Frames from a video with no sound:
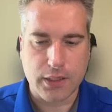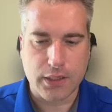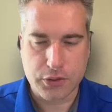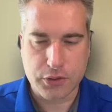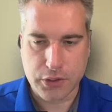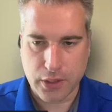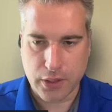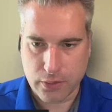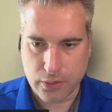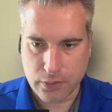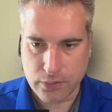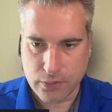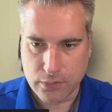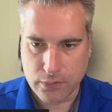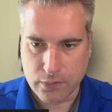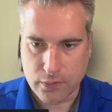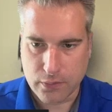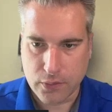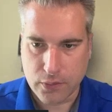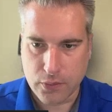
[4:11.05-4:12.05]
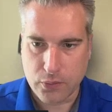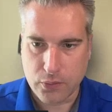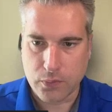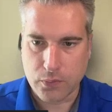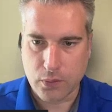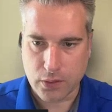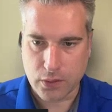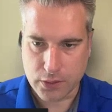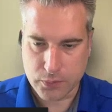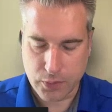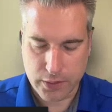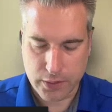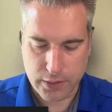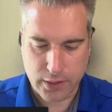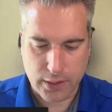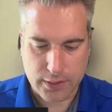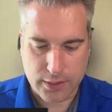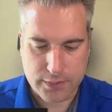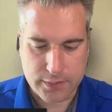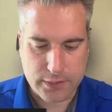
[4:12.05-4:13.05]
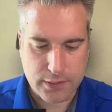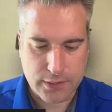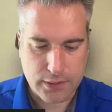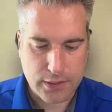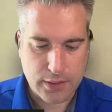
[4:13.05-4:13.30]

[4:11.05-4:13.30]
Joe, who works with us,